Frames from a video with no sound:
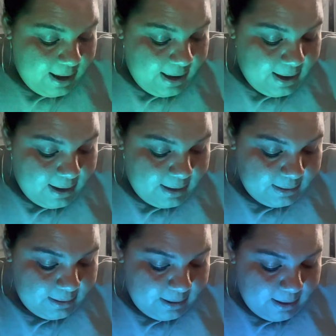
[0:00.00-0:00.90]

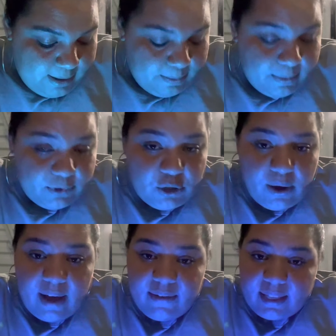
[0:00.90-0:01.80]
and, you know,
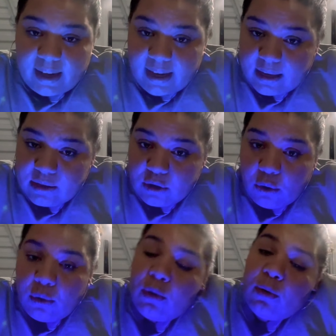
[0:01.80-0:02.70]
having the kids
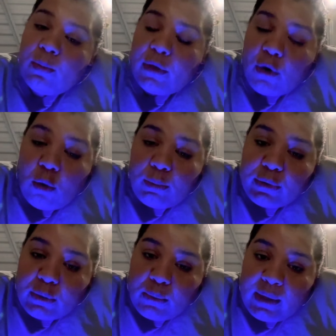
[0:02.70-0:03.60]
home, with
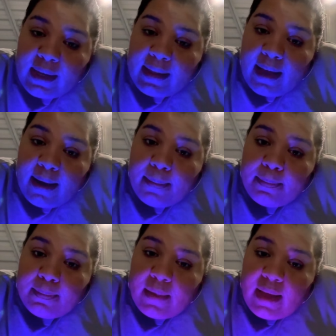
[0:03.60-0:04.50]
homeschooling
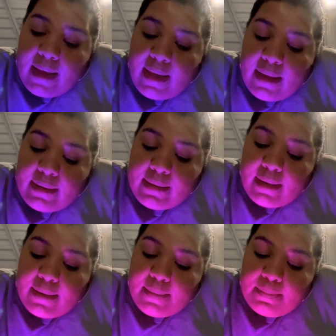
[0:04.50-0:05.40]
them,
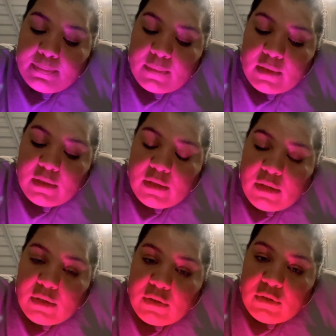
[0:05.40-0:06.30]
and,
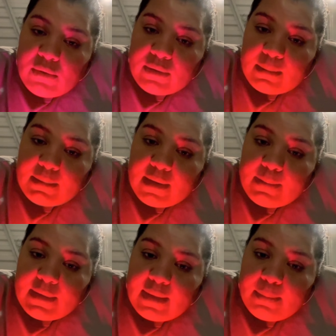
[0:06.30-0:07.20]
you know,
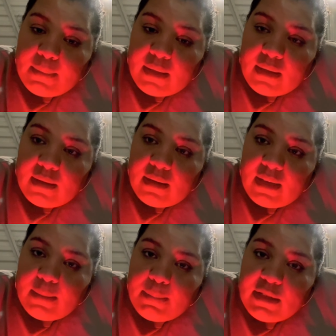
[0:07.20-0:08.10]
sometimes it can be
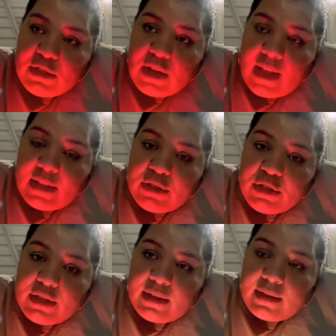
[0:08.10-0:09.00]

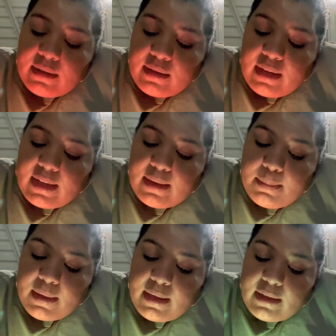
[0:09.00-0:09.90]
challenging, it can
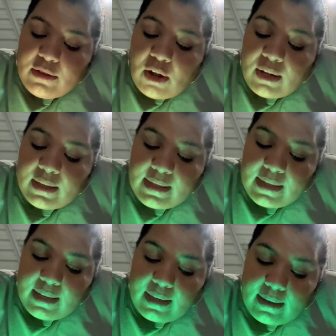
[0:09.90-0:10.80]
be
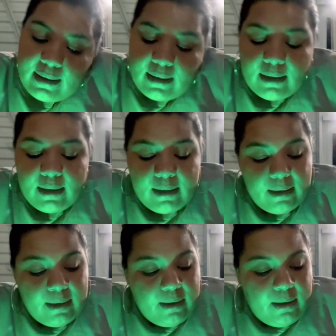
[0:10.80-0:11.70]
daunting,
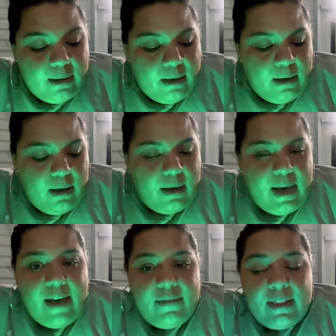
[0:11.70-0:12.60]

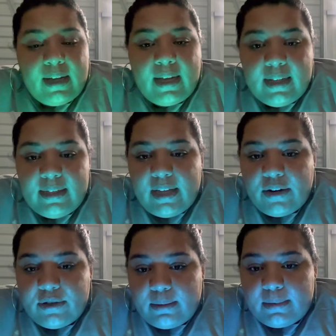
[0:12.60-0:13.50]
having the kids
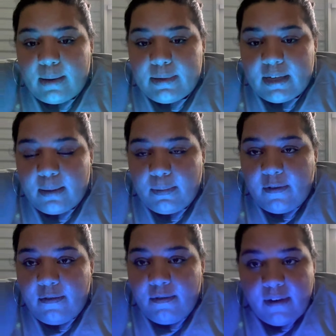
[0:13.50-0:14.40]
there, sometimes it can
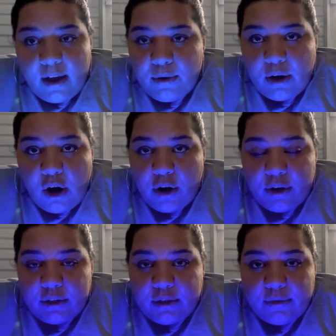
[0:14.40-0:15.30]
be very hard to